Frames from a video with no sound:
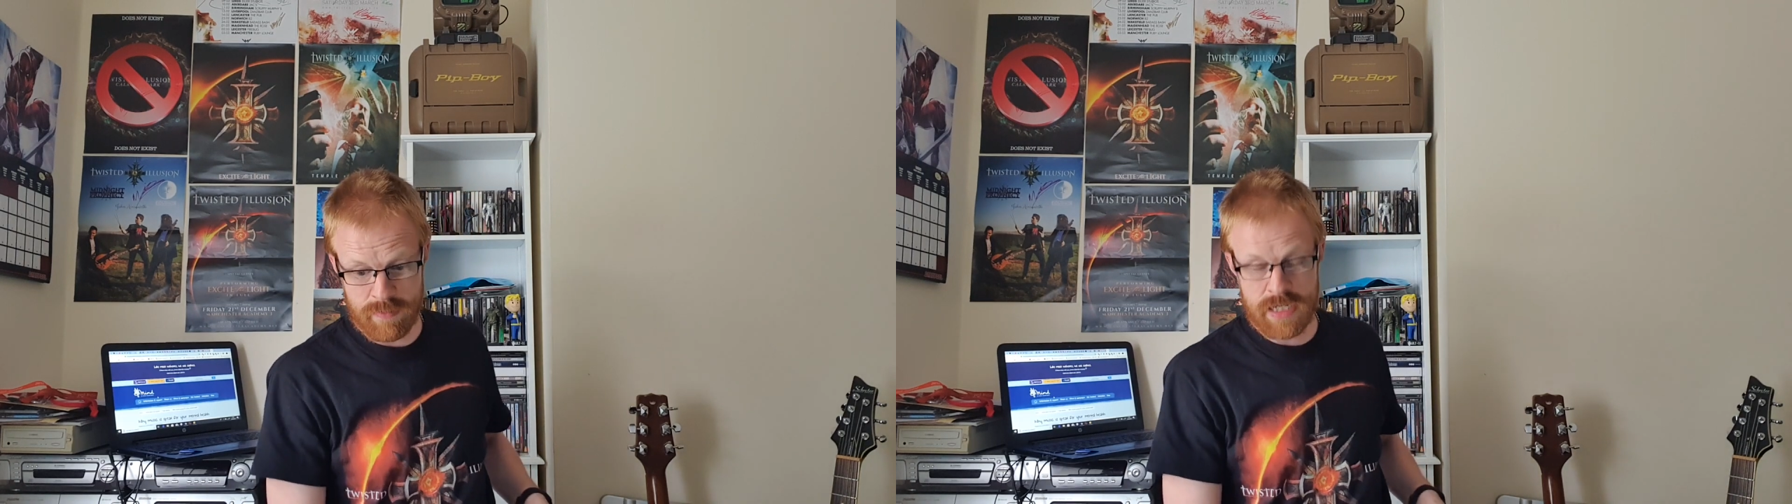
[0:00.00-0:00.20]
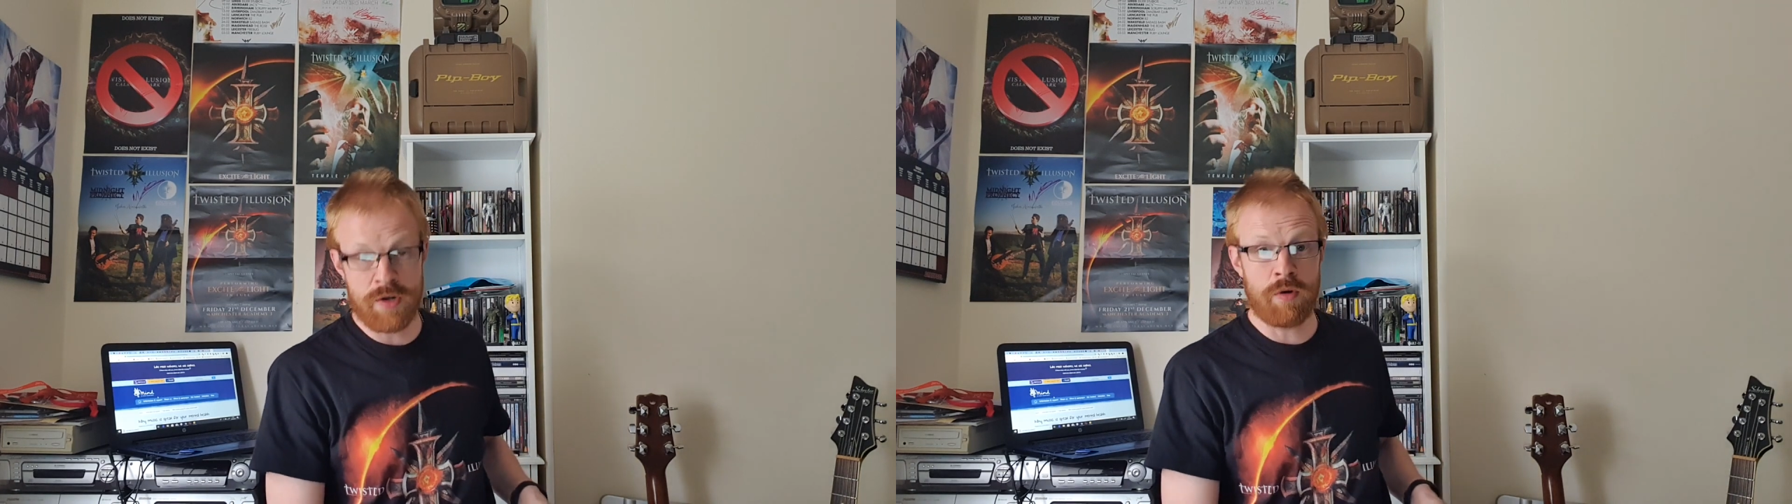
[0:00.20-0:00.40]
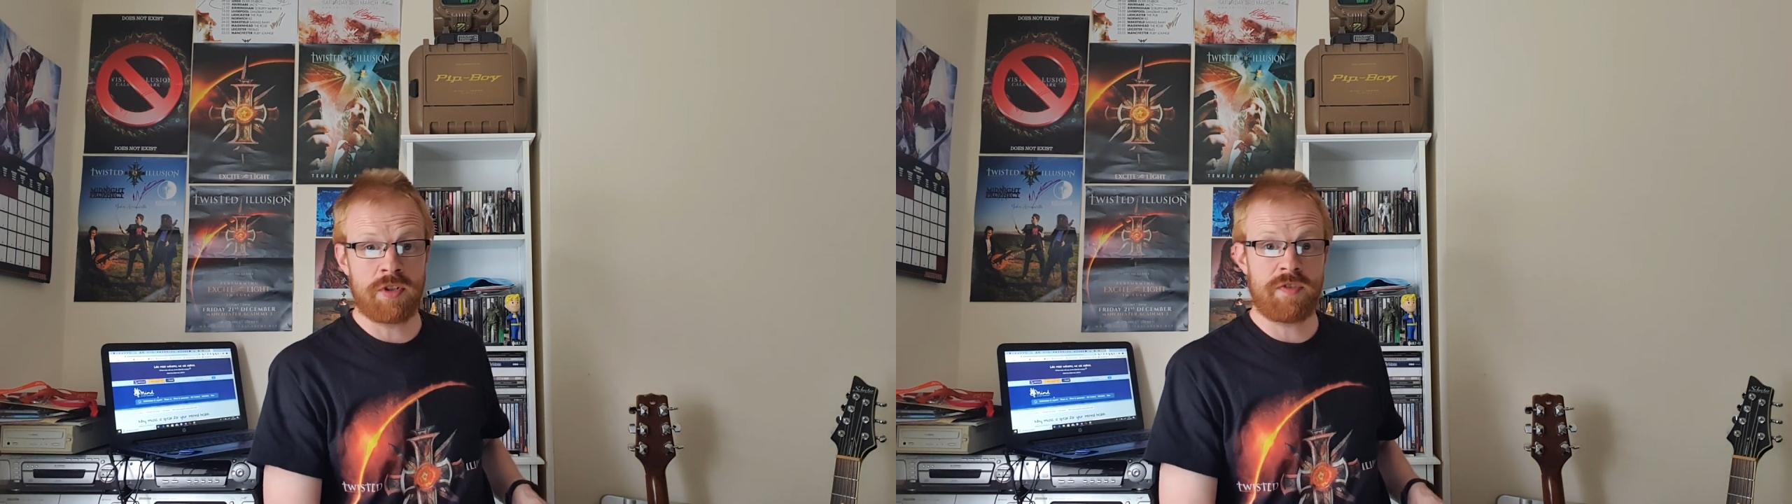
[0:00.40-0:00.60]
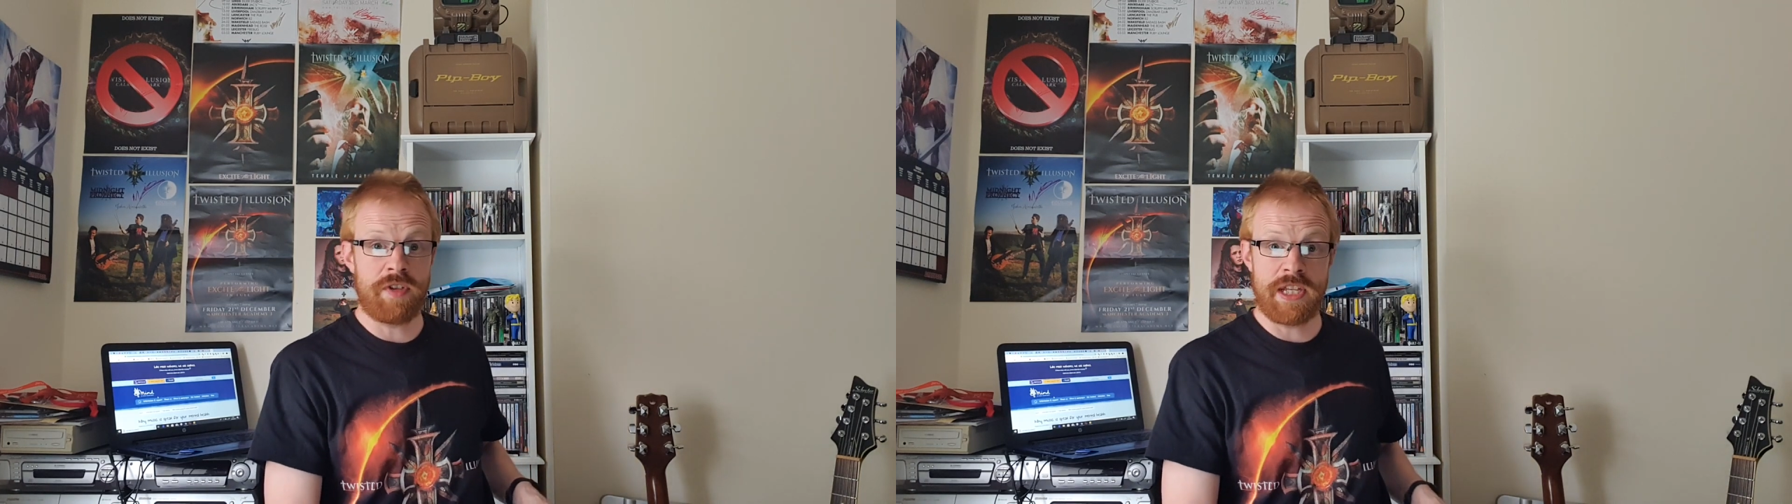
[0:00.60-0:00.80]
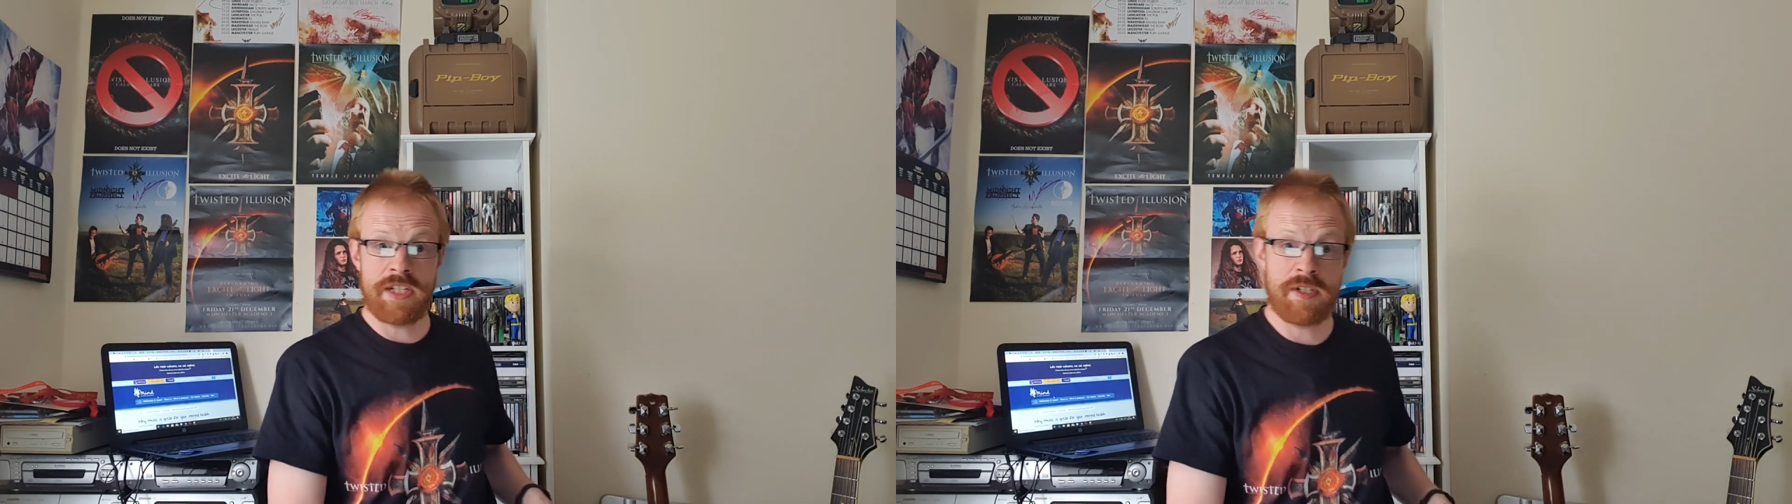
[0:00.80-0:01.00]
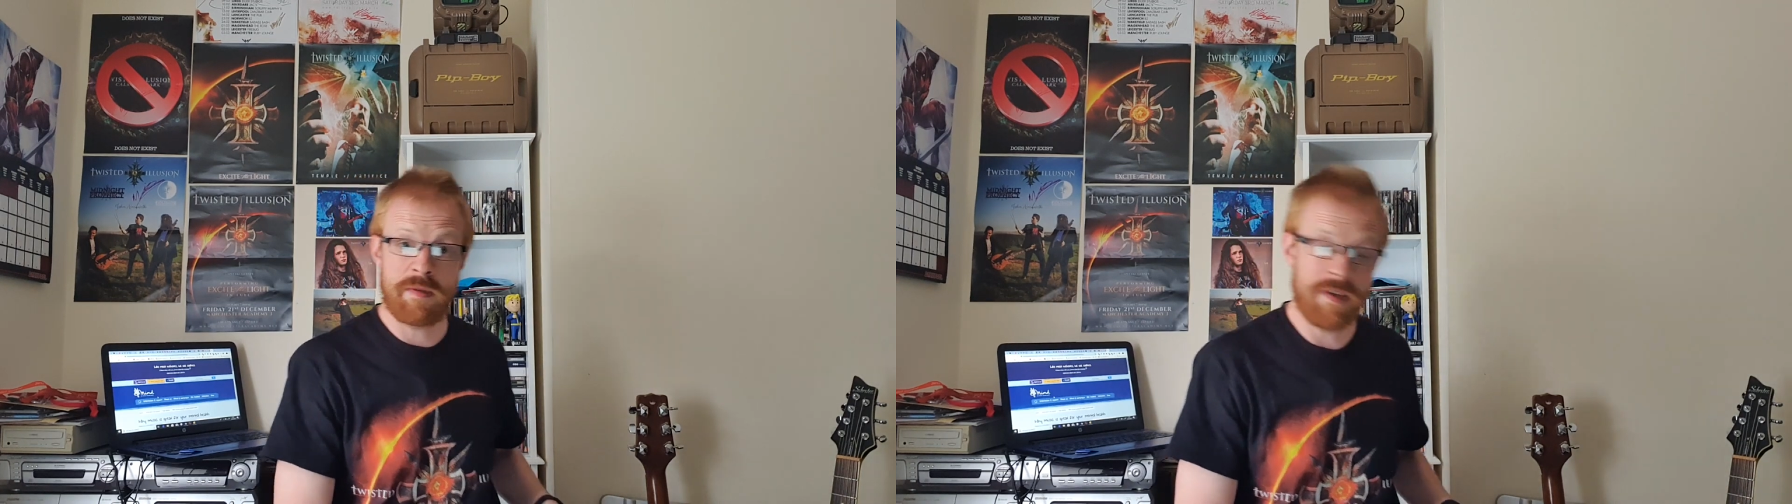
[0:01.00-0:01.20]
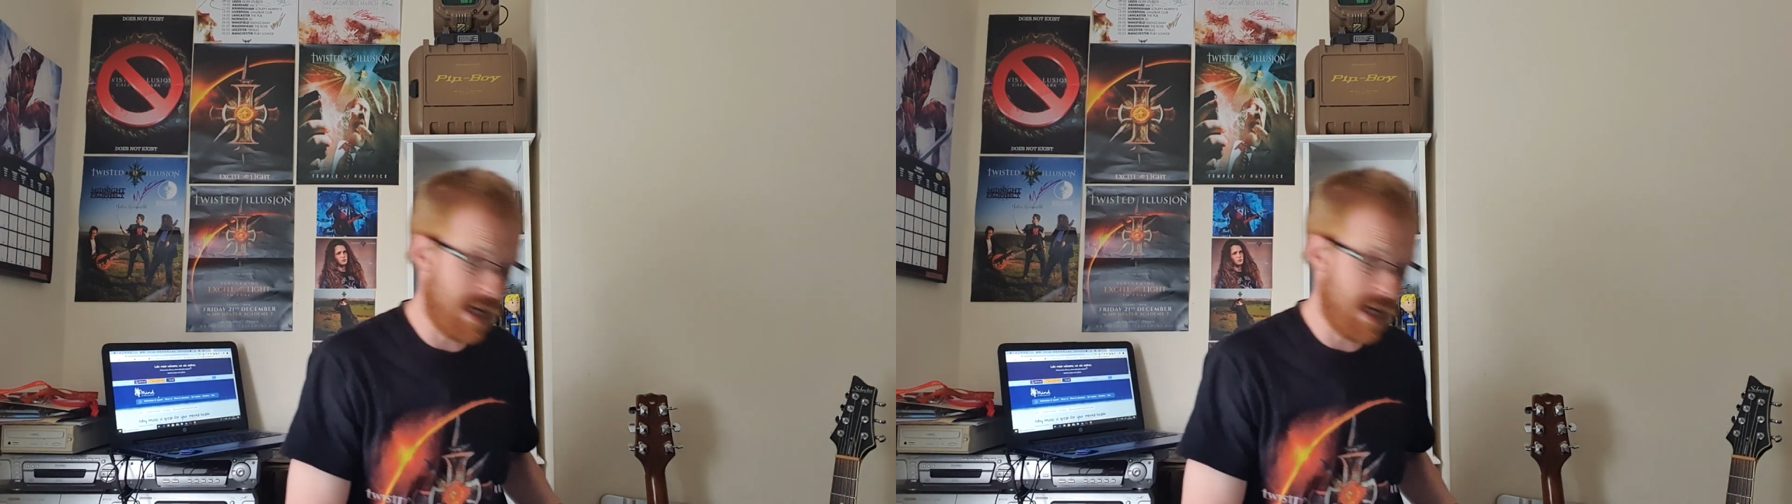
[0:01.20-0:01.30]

me notes for this